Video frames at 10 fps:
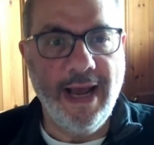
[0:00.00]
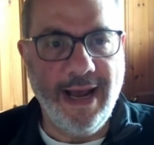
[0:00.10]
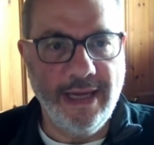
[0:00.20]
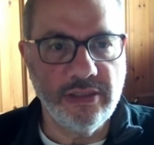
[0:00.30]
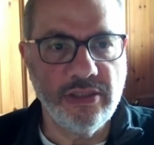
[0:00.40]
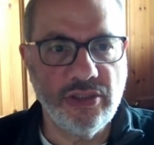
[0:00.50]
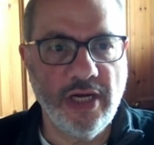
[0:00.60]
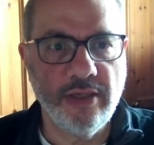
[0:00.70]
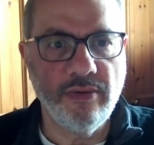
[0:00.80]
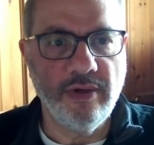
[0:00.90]
and
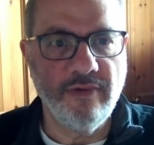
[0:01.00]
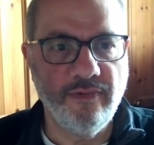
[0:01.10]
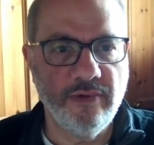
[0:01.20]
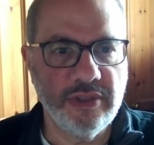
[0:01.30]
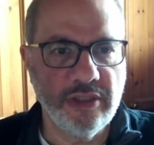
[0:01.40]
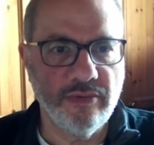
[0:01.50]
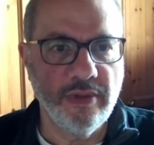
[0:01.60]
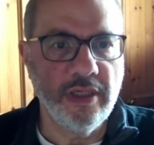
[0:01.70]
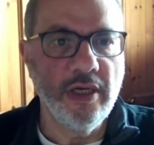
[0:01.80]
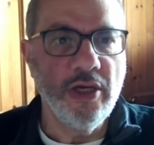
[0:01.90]
January
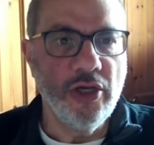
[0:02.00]
43,